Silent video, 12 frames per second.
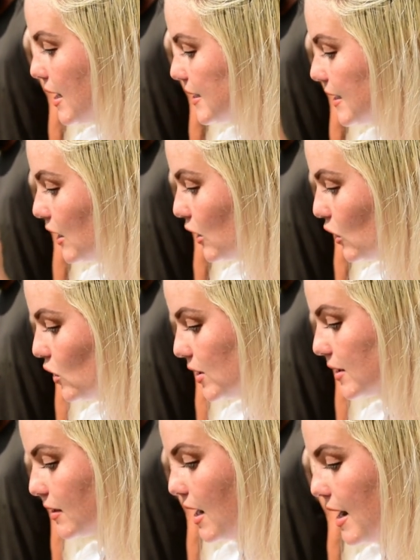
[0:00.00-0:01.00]
to get a good
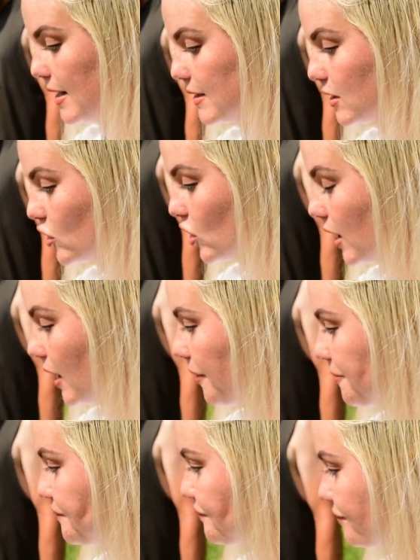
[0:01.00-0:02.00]
sized
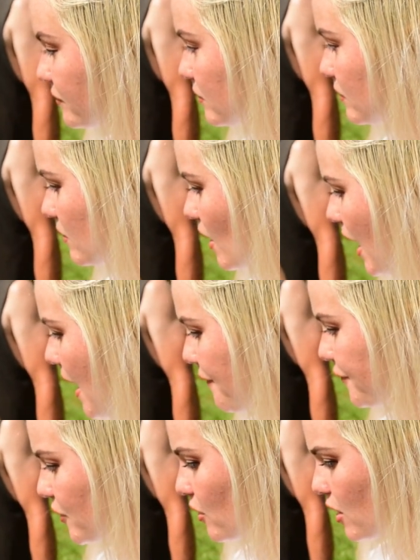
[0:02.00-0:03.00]
chicken
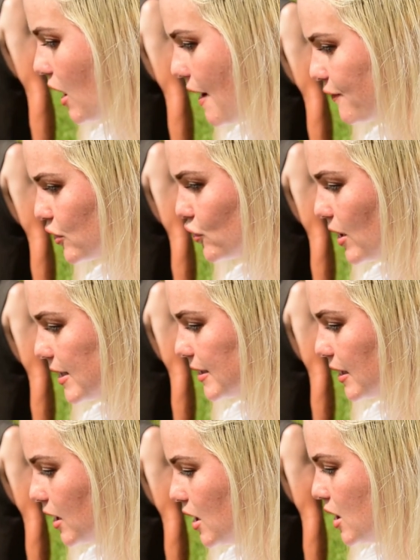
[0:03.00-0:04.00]
after after
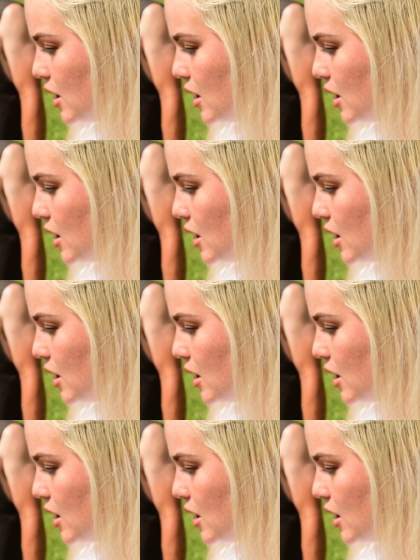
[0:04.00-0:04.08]
dressing.